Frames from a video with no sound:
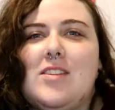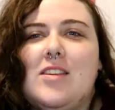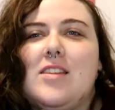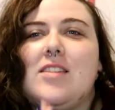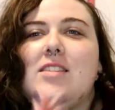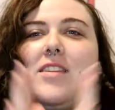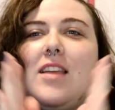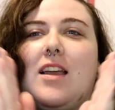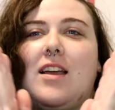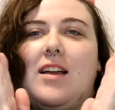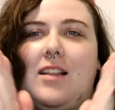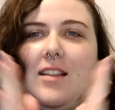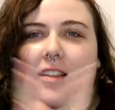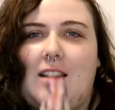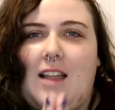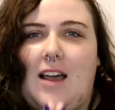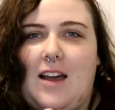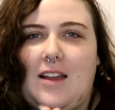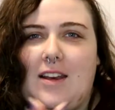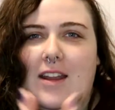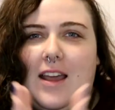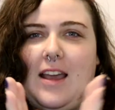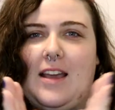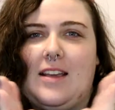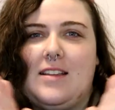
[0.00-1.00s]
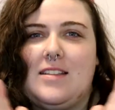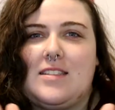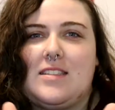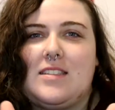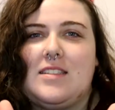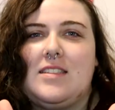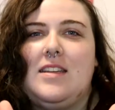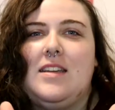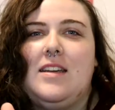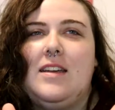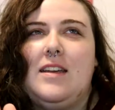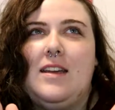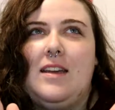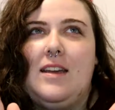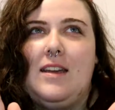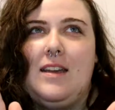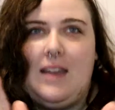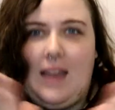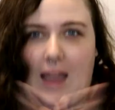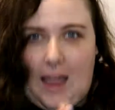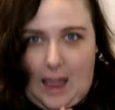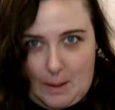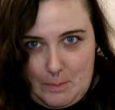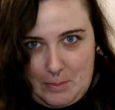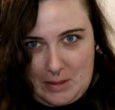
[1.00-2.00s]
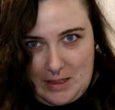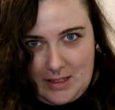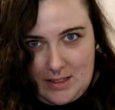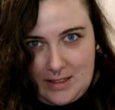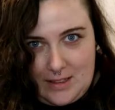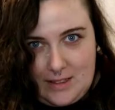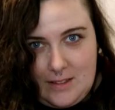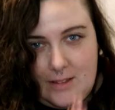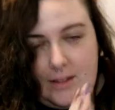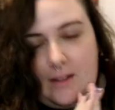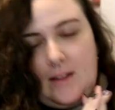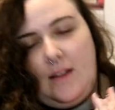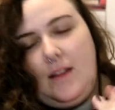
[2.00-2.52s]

just a lot has happened.